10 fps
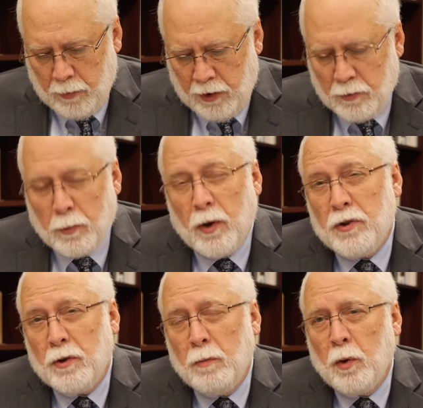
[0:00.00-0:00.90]

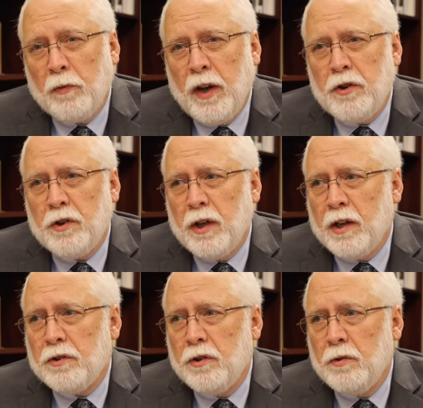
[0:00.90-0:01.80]
Inspirational motivation
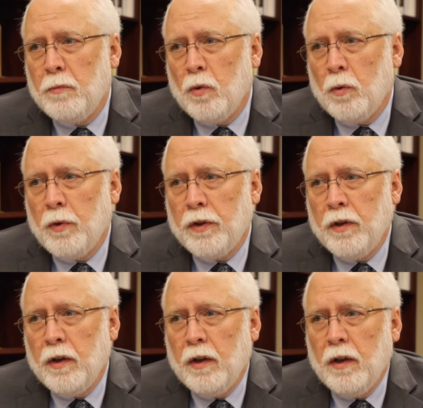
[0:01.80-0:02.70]
has to do more with
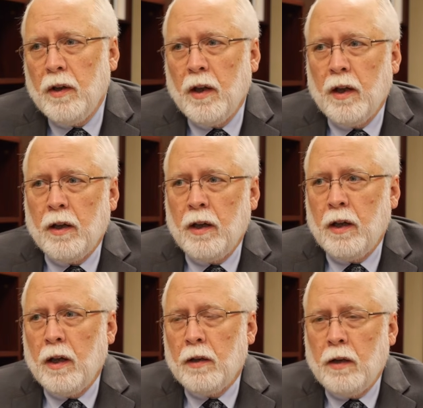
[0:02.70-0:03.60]

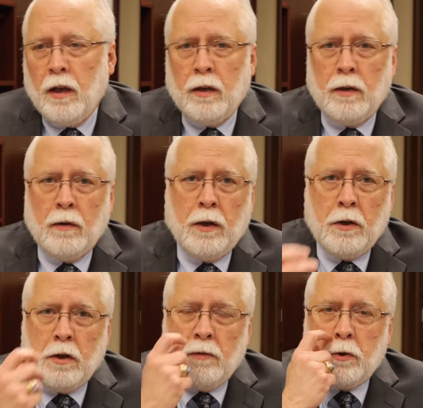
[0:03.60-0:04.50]
an
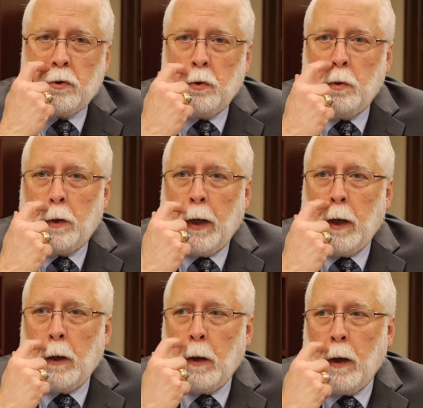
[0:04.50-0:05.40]
individual who can